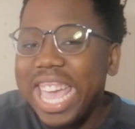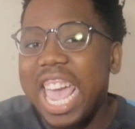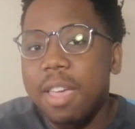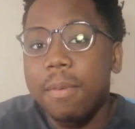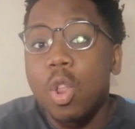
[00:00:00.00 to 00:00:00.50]
a
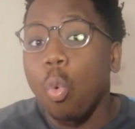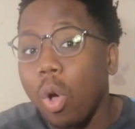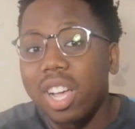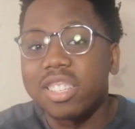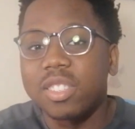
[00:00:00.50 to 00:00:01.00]
game it
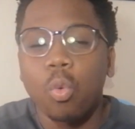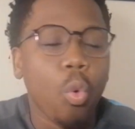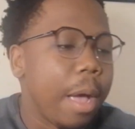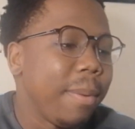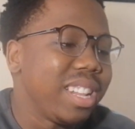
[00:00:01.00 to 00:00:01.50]
was.
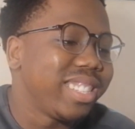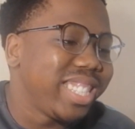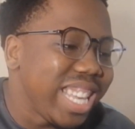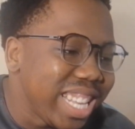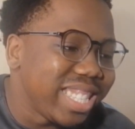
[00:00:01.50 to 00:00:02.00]

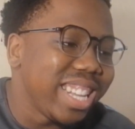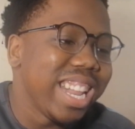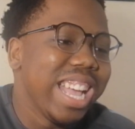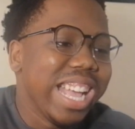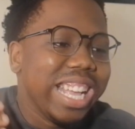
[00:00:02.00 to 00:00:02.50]

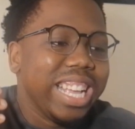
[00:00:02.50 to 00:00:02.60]
That